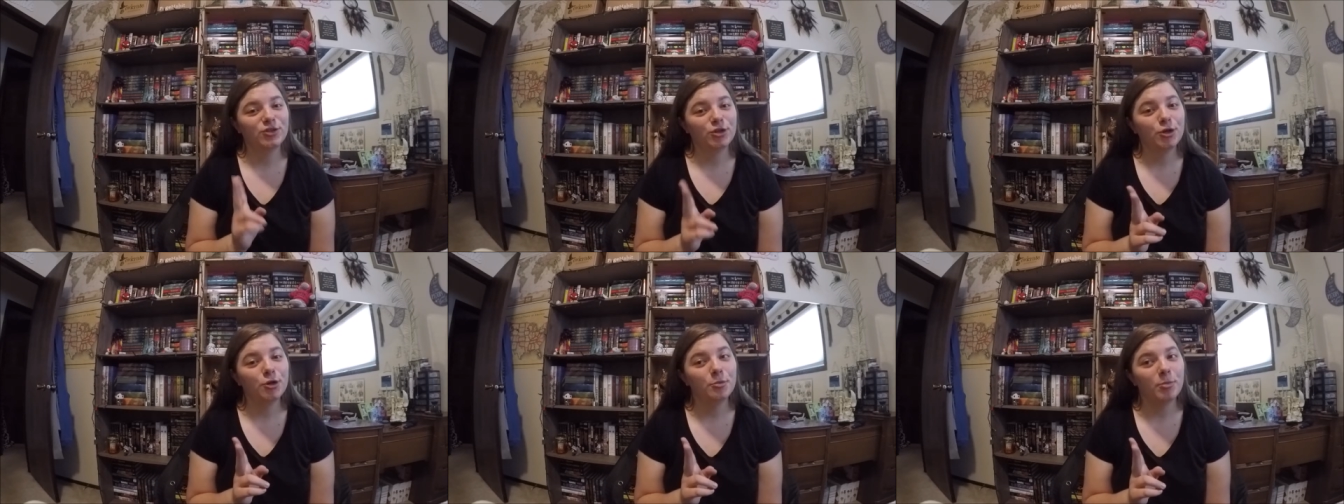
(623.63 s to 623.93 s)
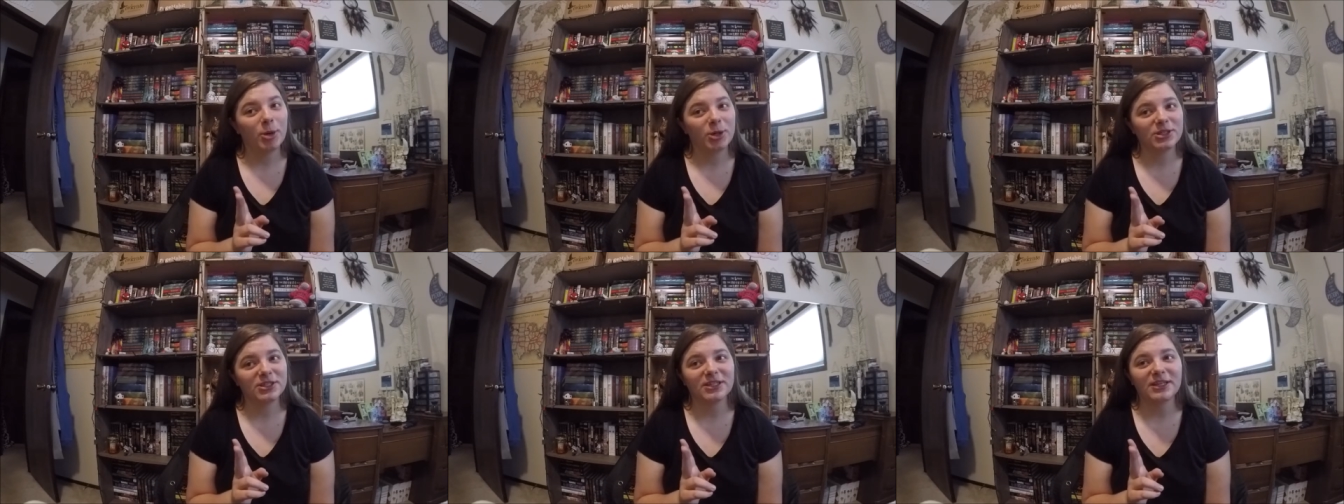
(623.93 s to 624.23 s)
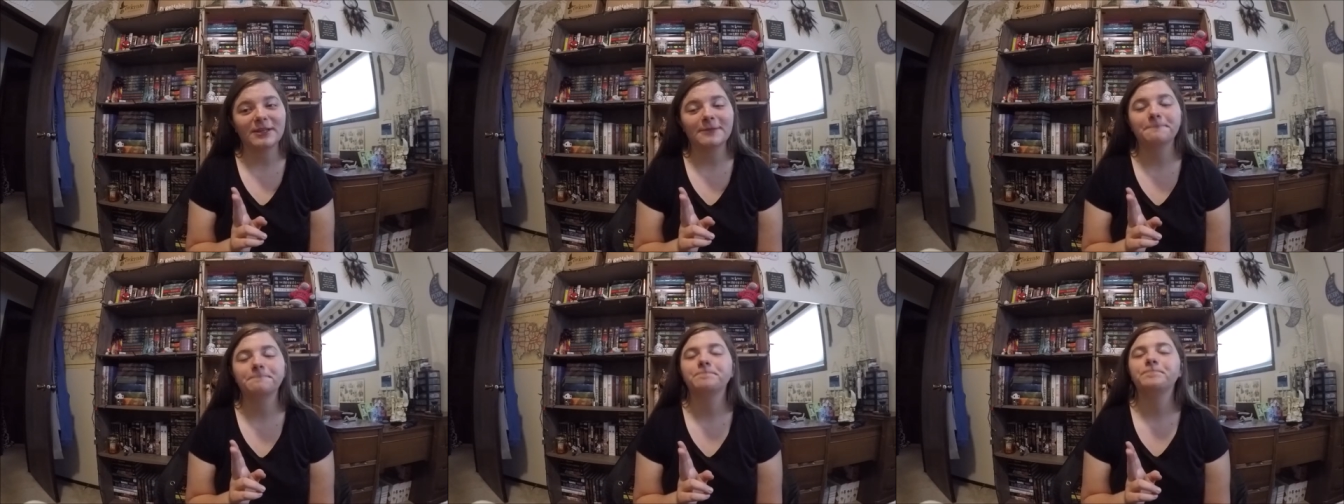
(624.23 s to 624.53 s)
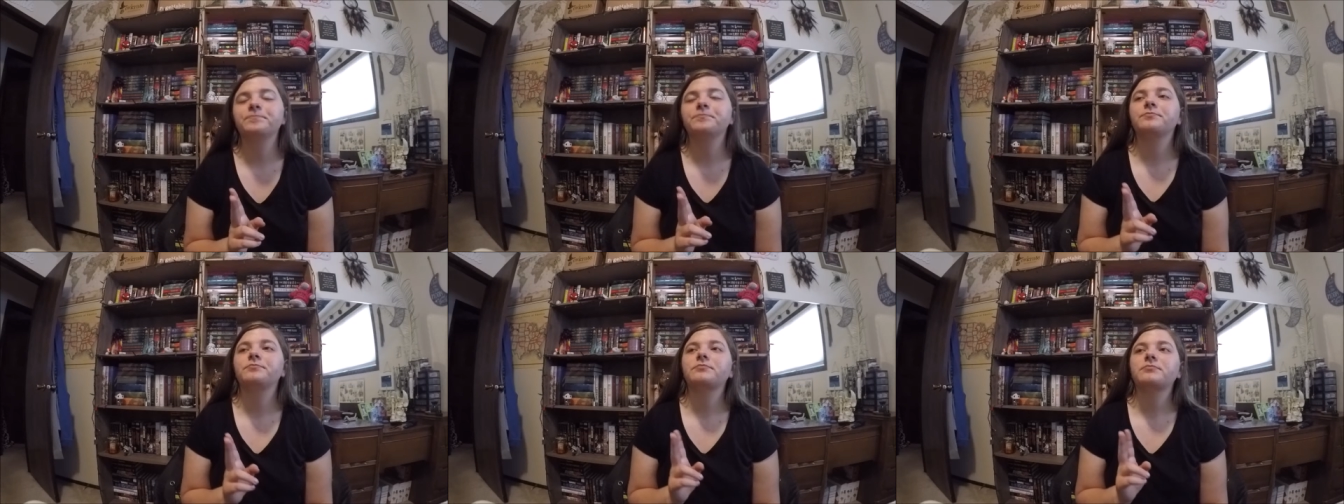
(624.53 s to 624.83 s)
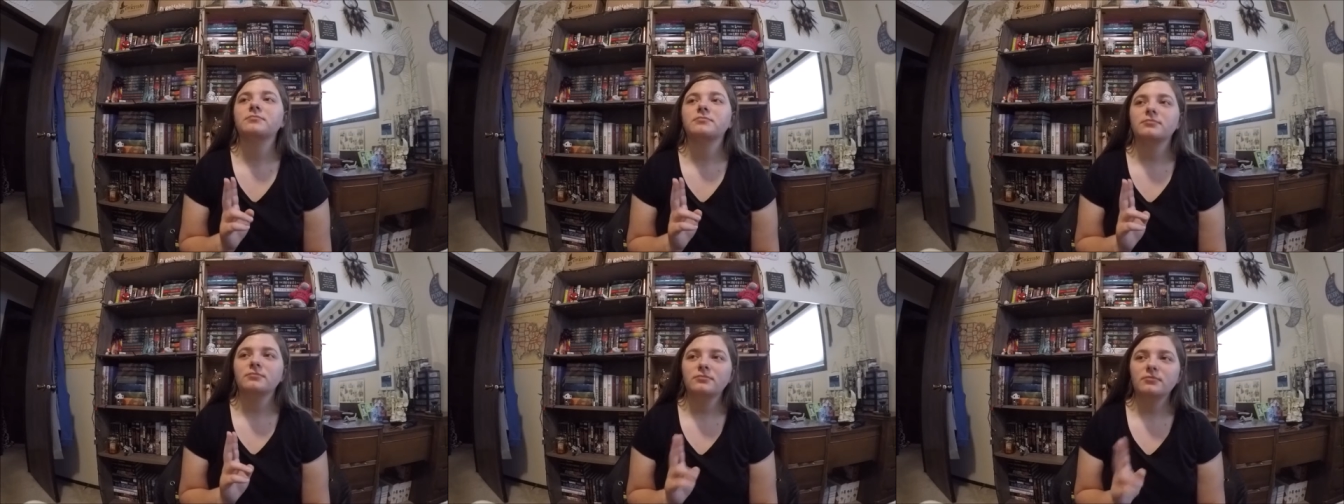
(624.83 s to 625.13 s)
two books in it.
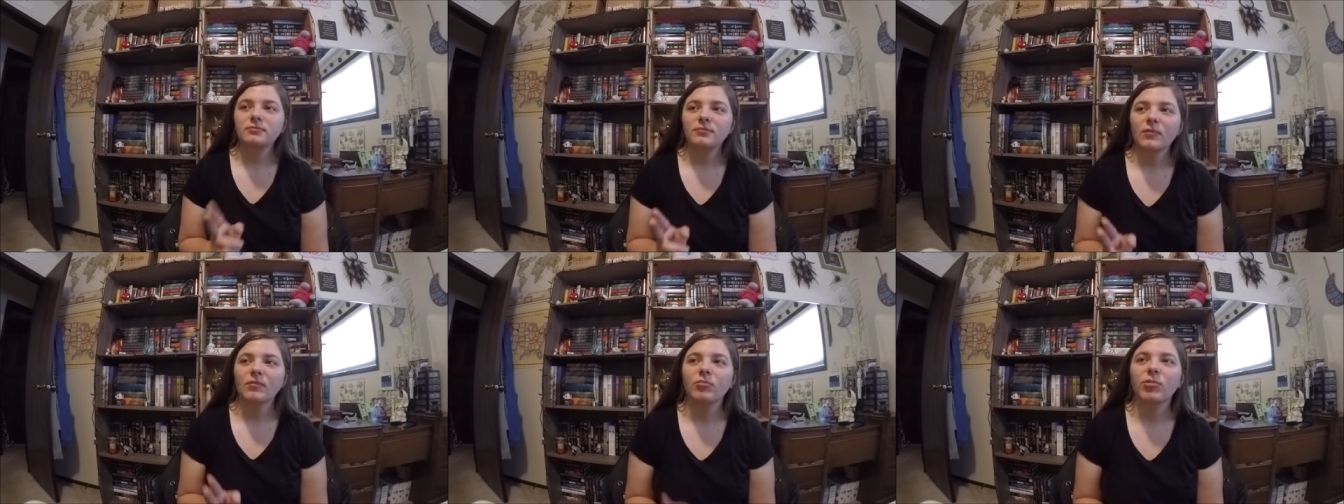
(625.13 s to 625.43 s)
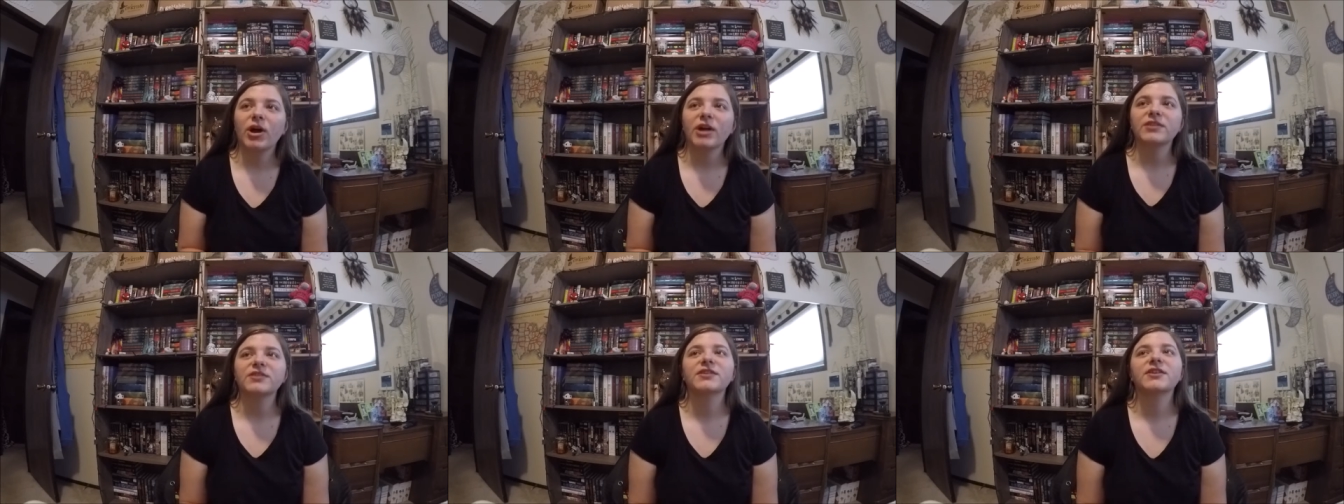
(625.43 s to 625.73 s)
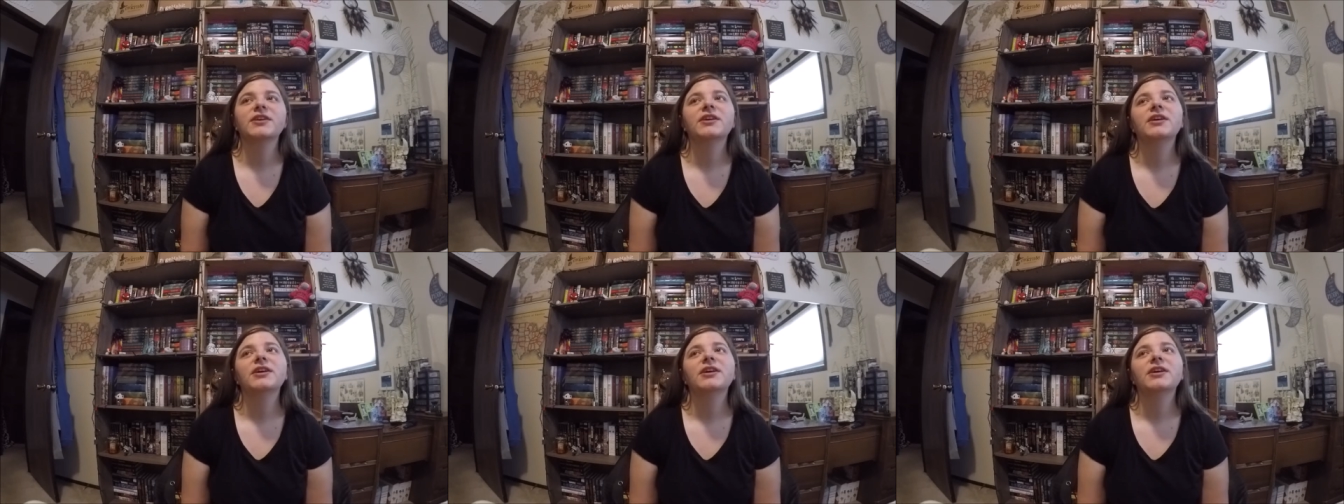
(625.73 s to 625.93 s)
But